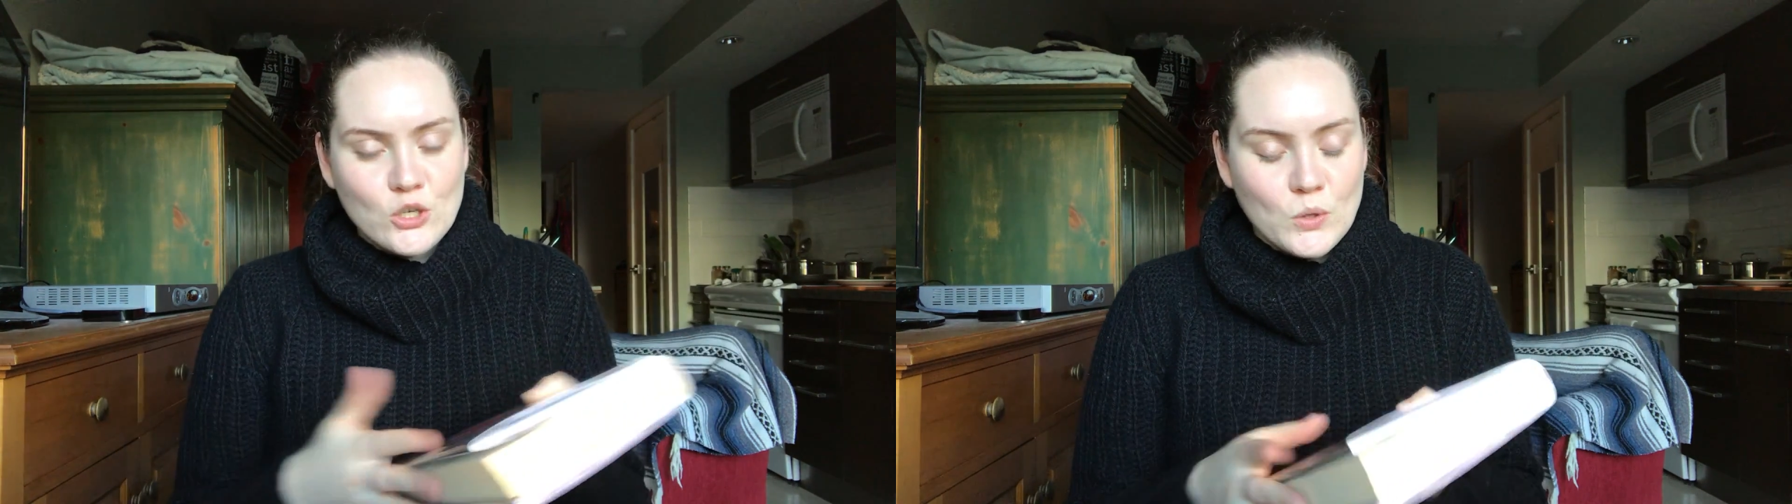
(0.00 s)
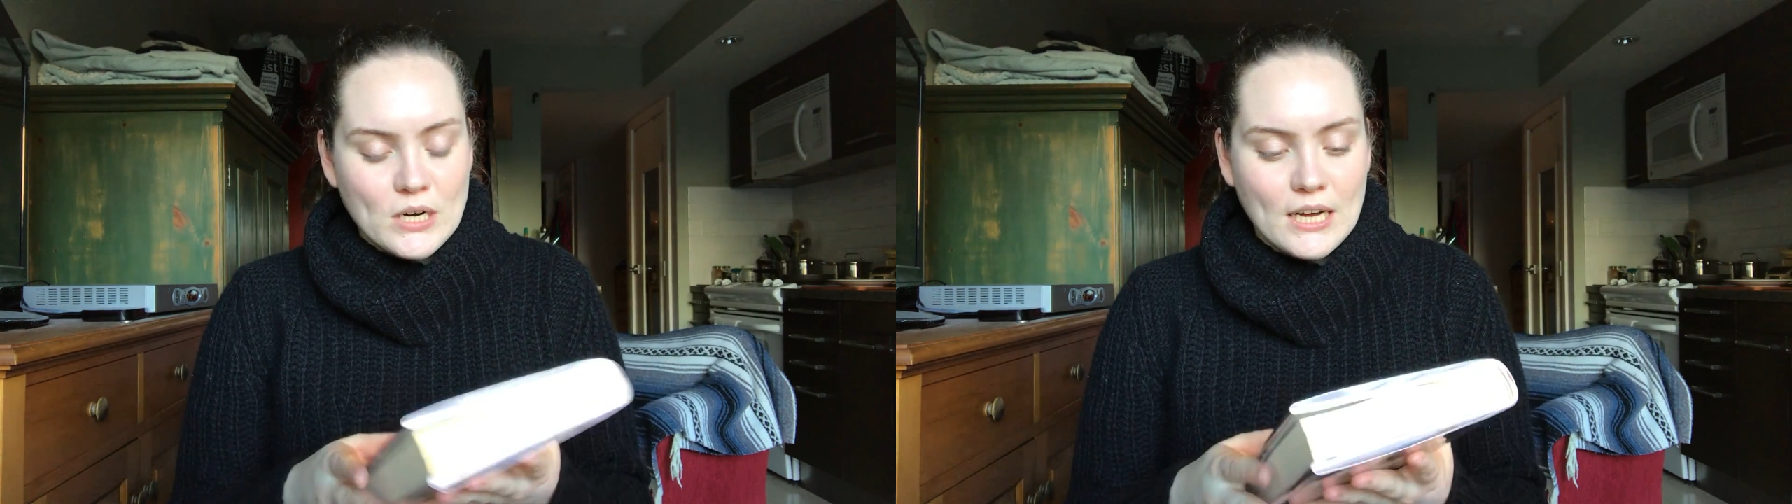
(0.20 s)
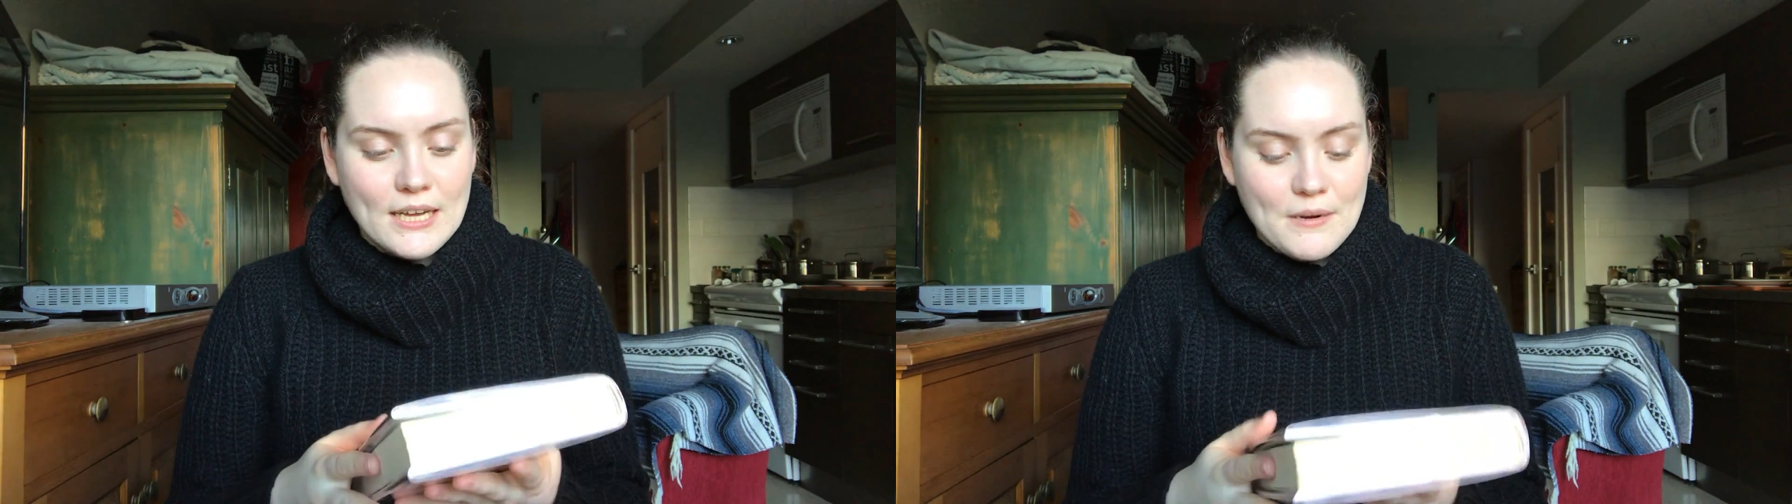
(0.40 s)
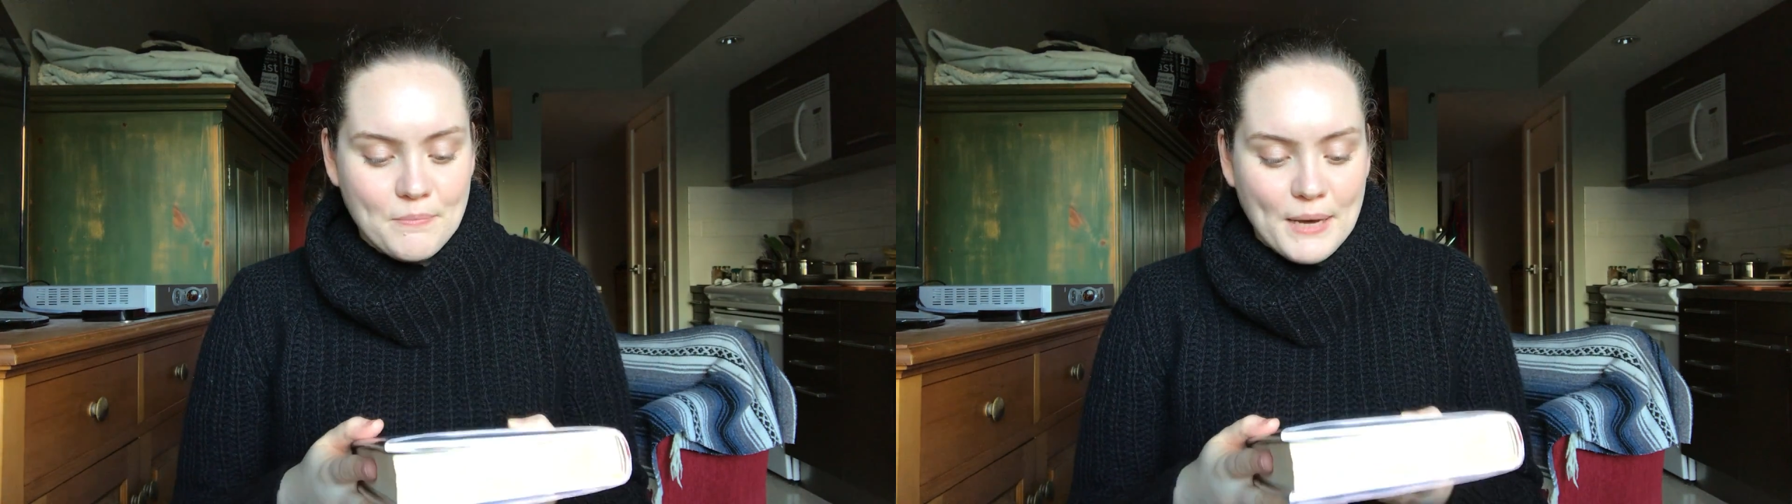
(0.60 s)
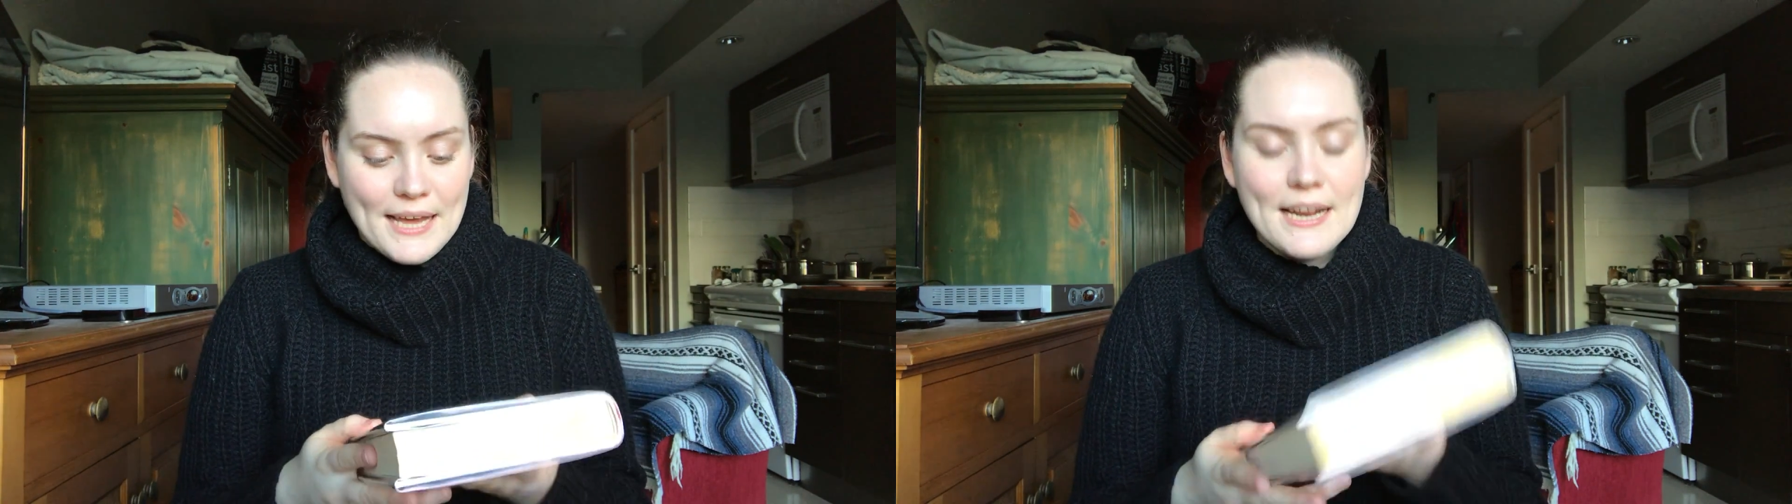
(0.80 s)
or not,
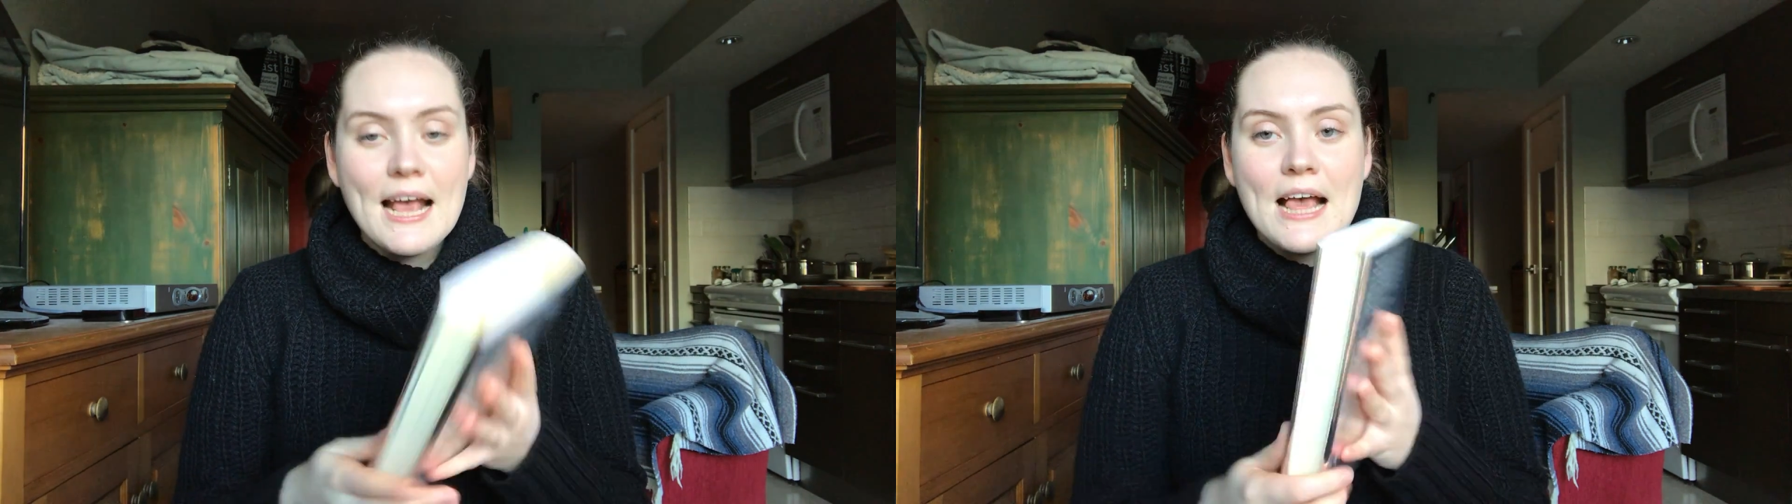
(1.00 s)
but